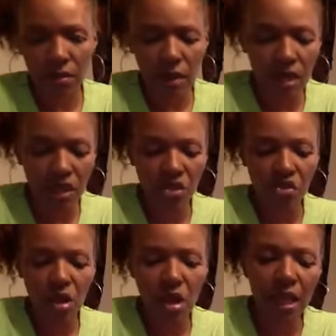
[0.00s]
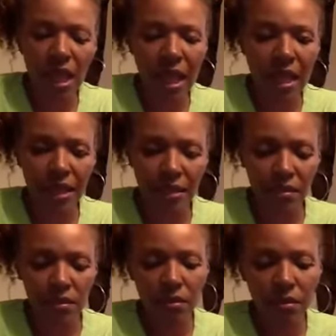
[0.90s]
And just draw a line,
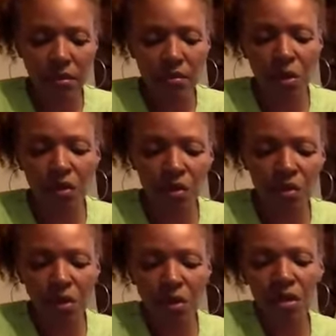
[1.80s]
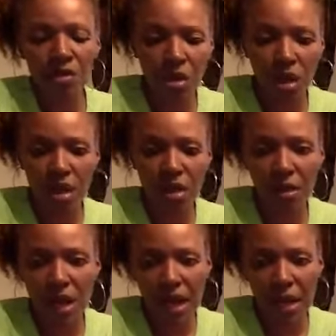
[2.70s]
move the ruler, draw another
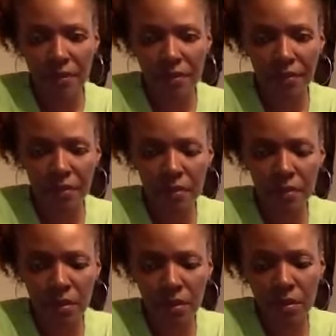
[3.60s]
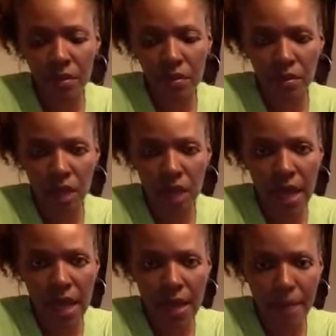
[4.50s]
line. You
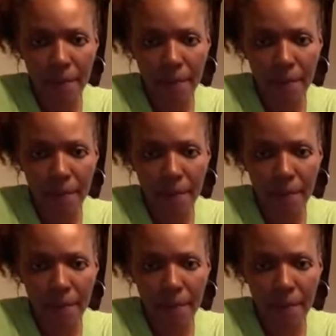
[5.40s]
got it?